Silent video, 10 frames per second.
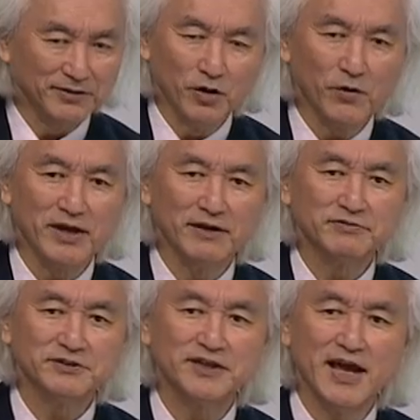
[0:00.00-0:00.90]
No
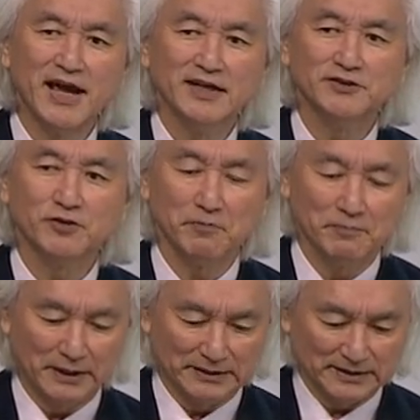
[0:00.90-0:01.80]
ifs, ands, or
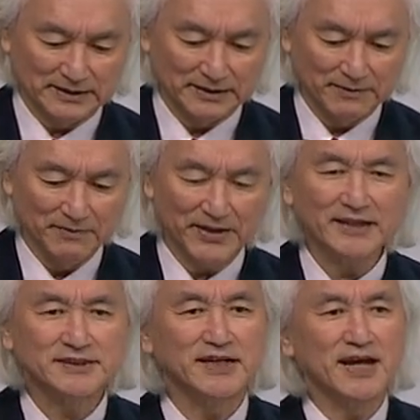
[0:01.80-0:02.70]
buts.
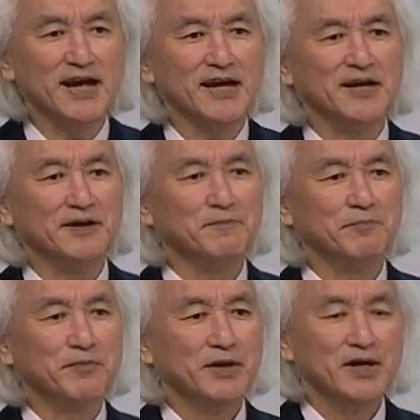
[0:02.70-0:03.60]
That's today.
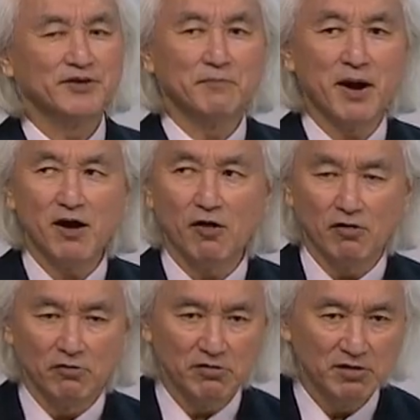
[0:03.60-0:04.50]

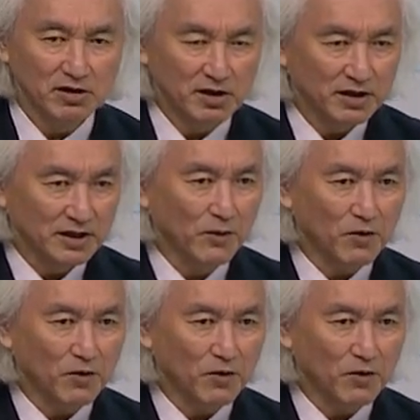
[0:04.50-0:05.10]
Tomorrow, you